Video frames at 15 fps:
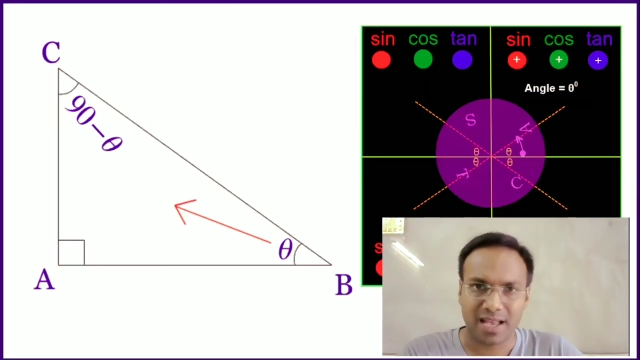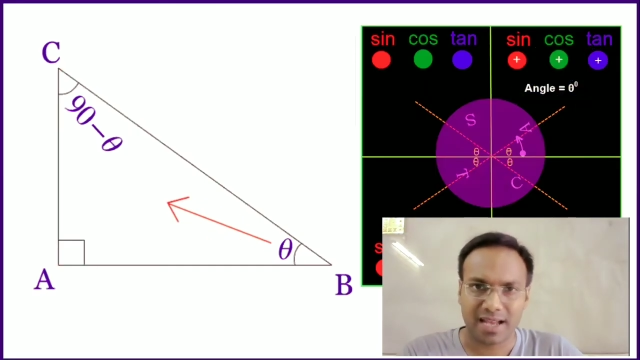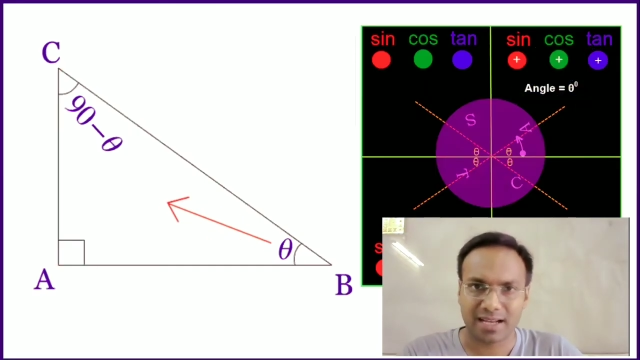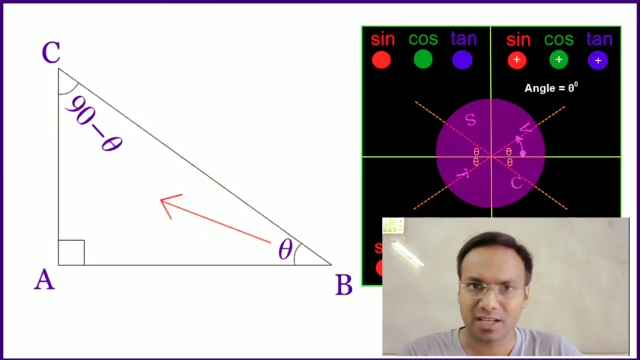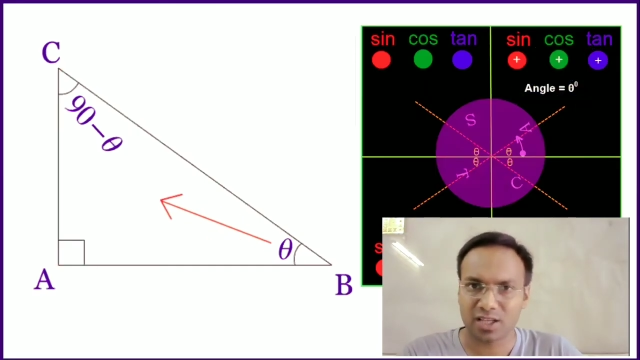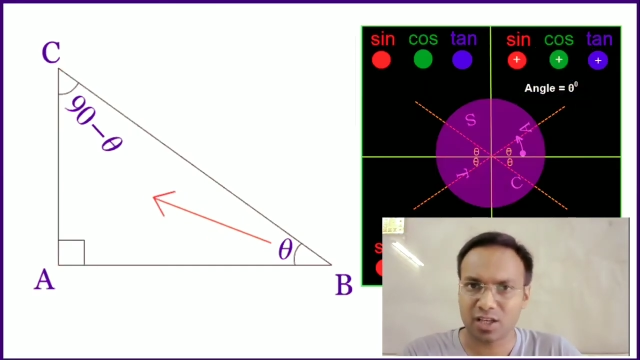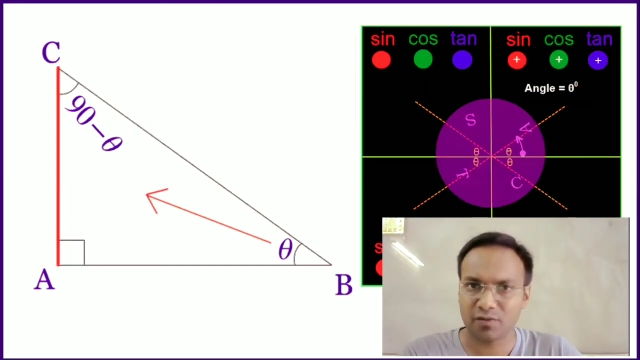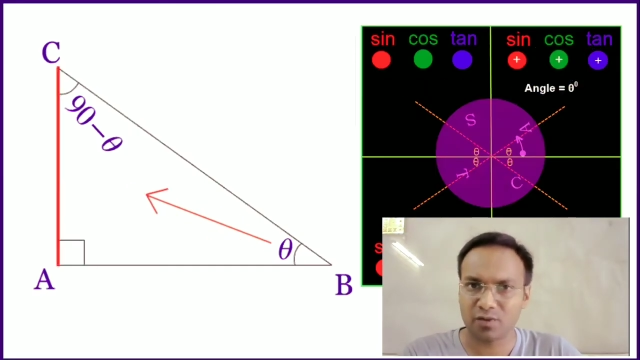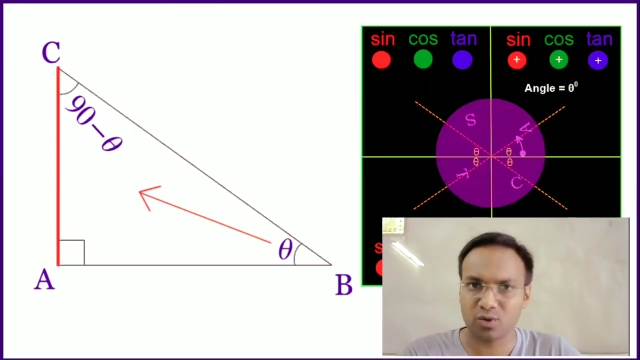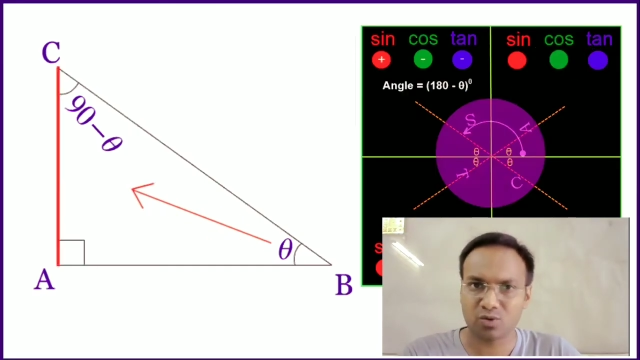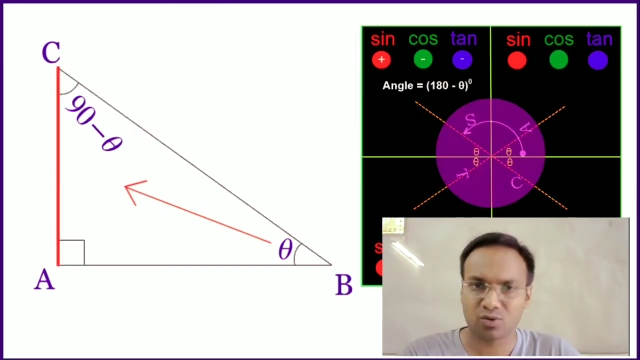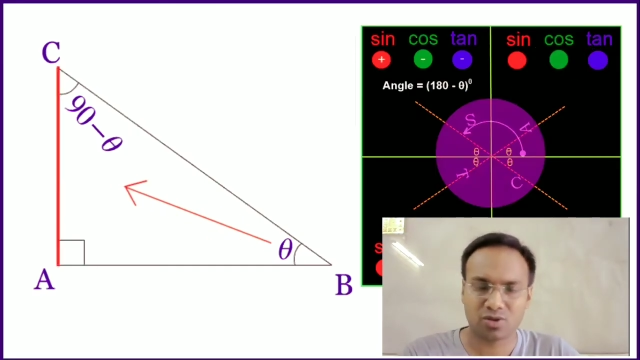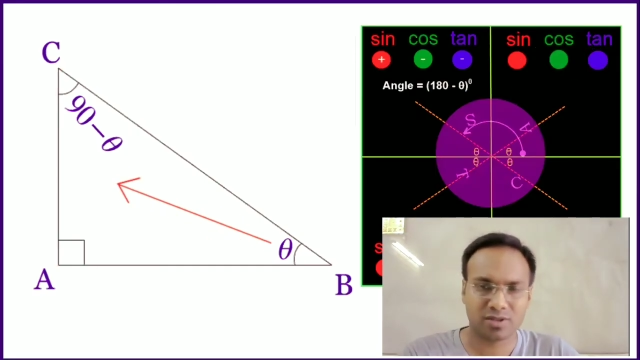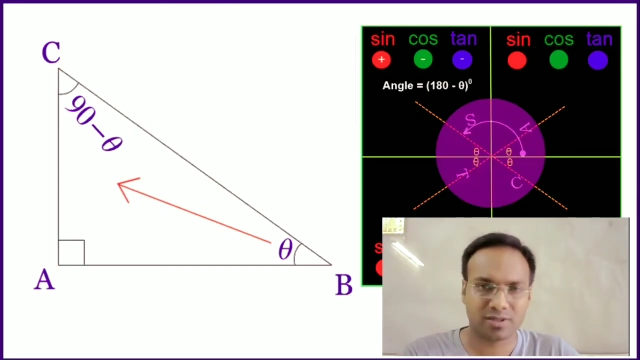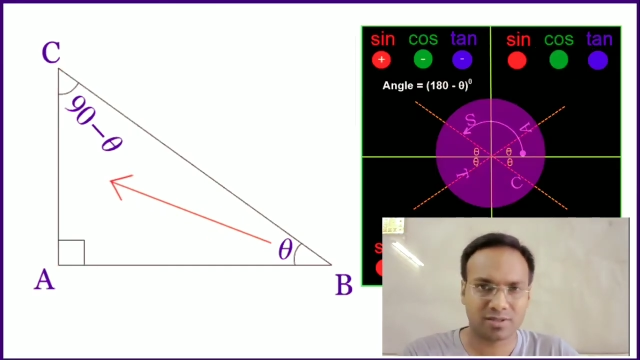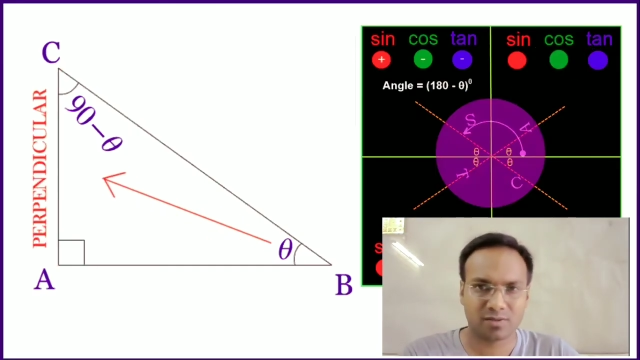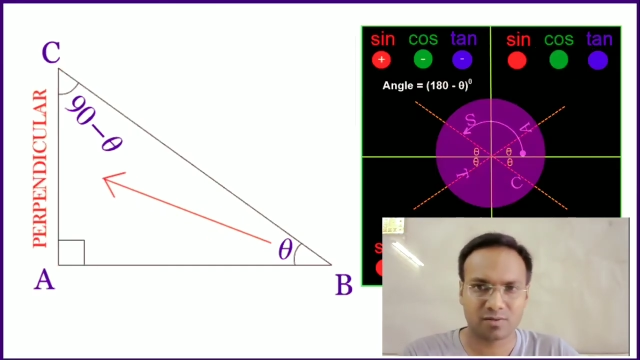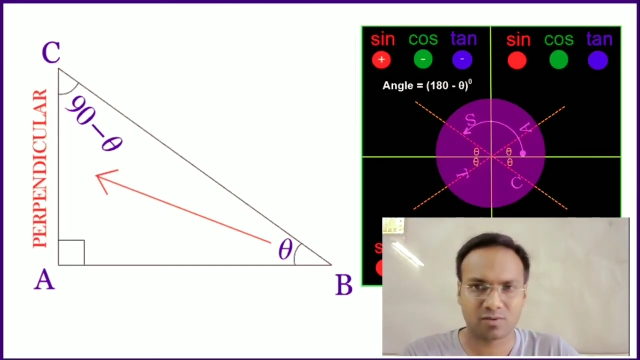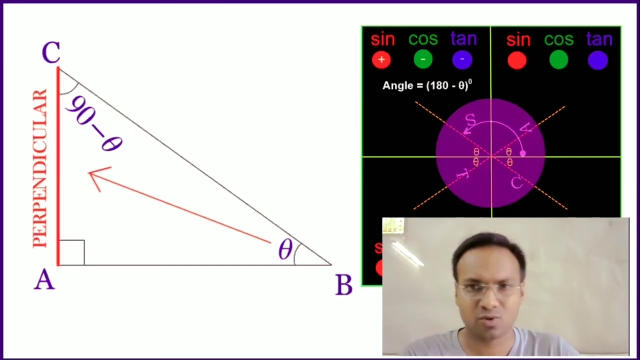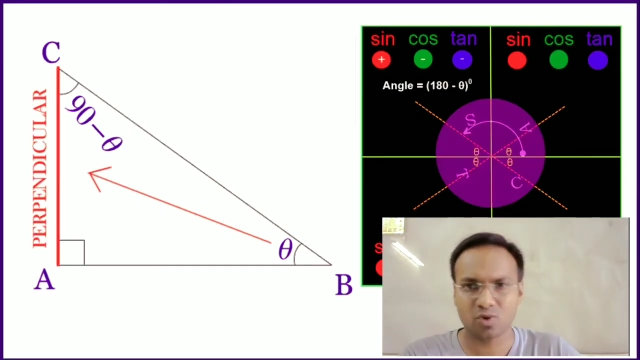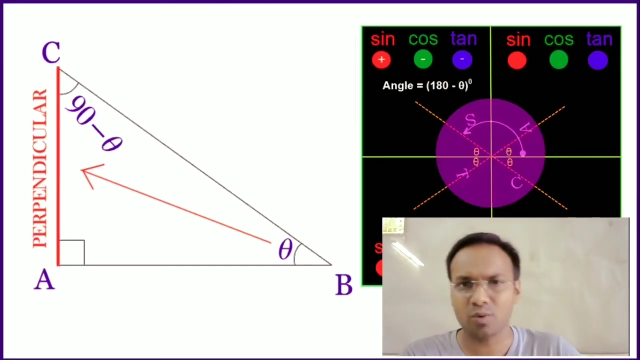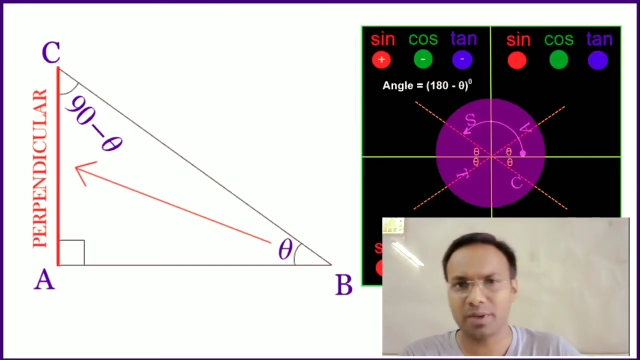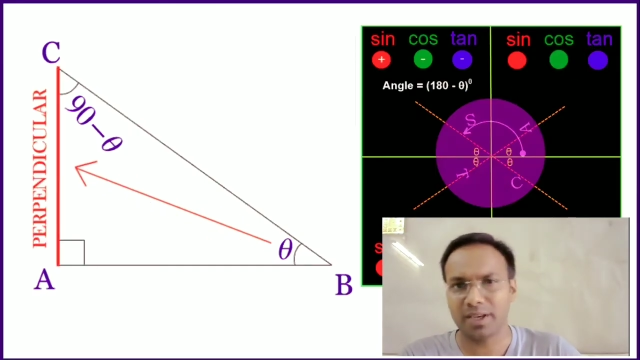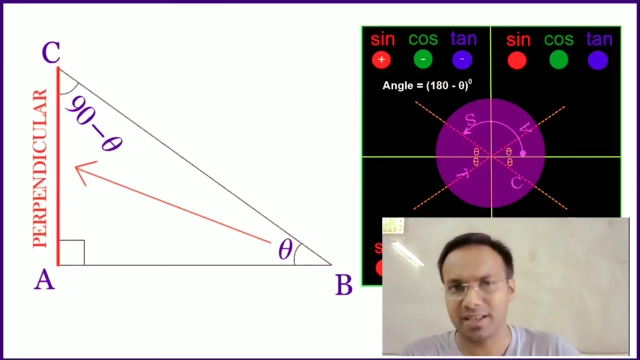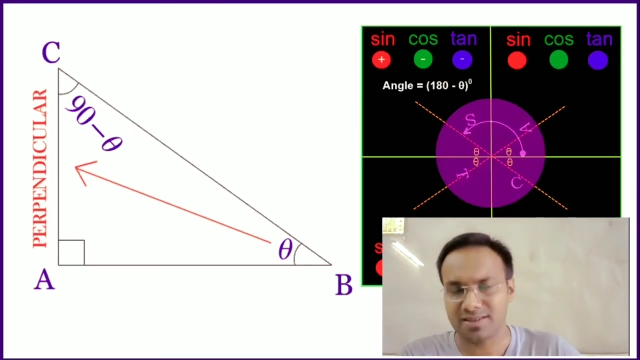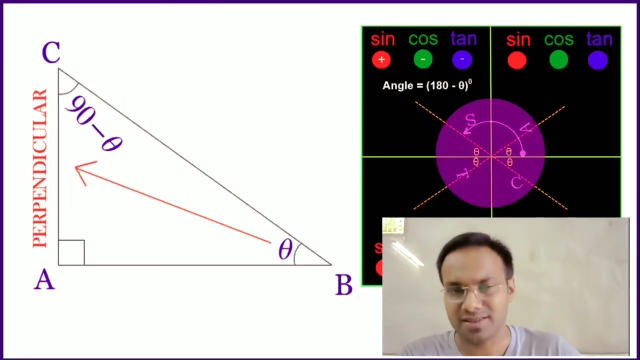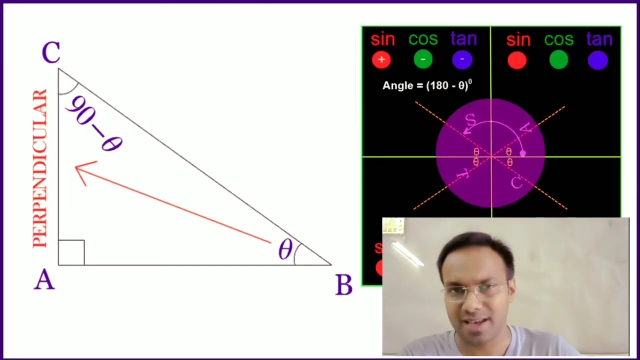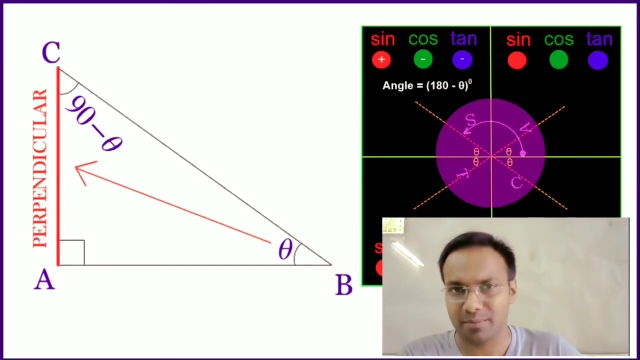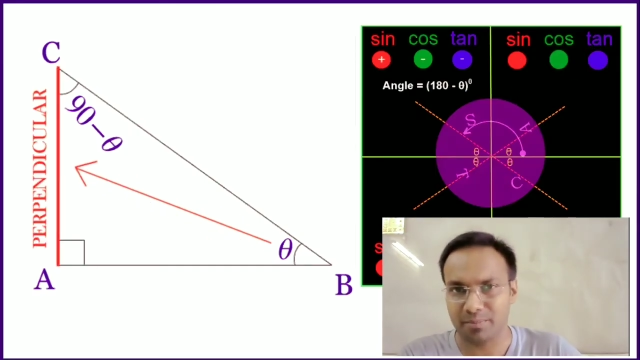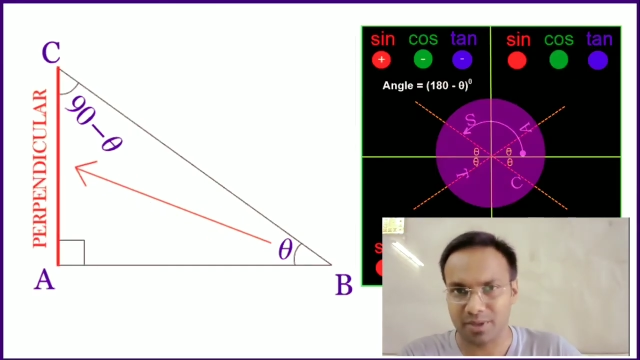I can give you so many
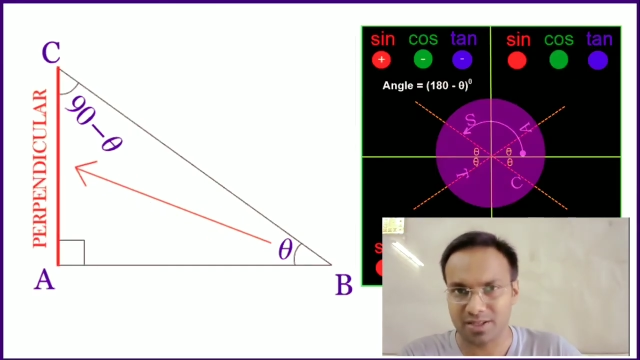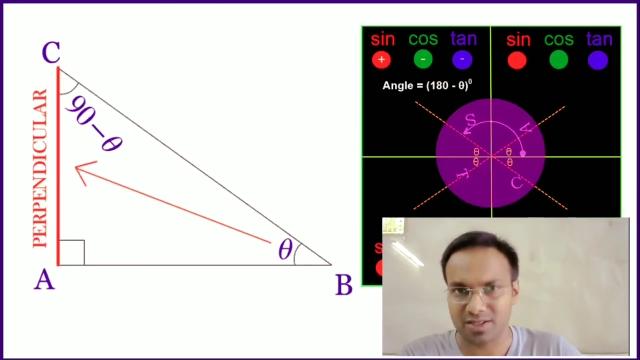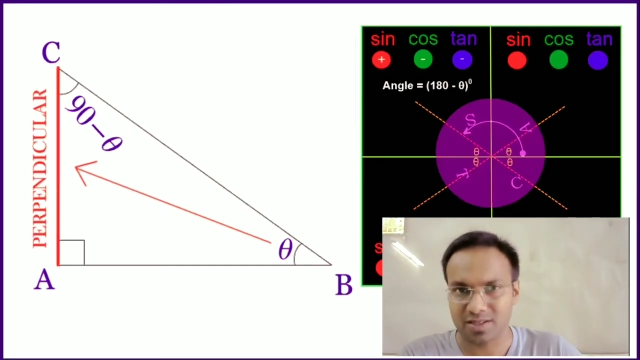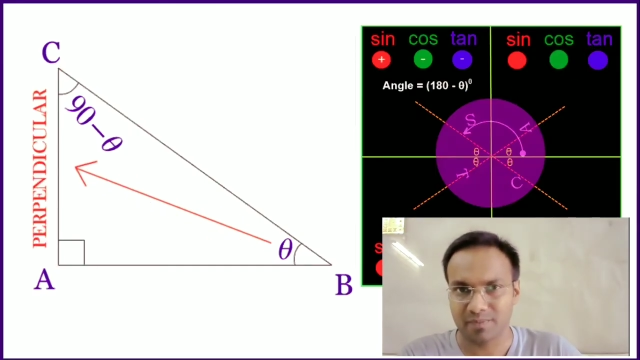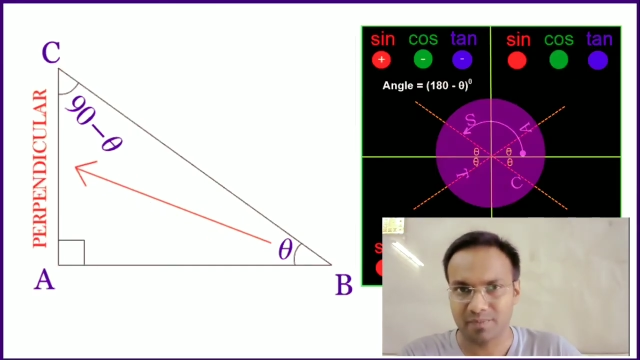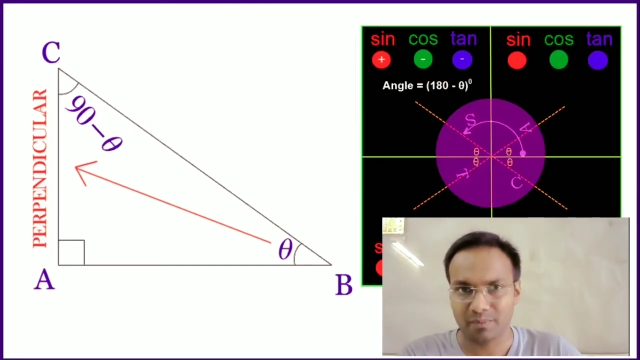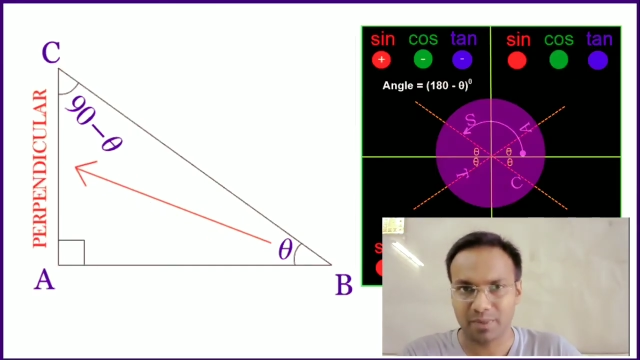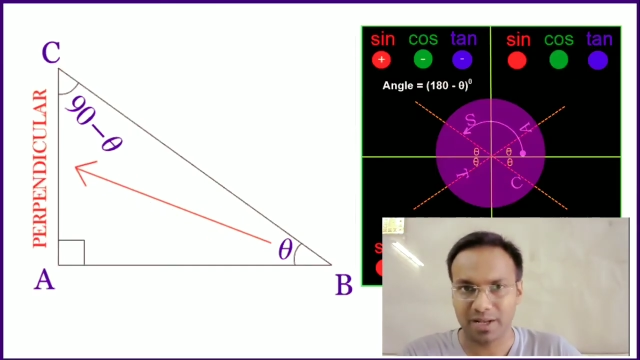examples,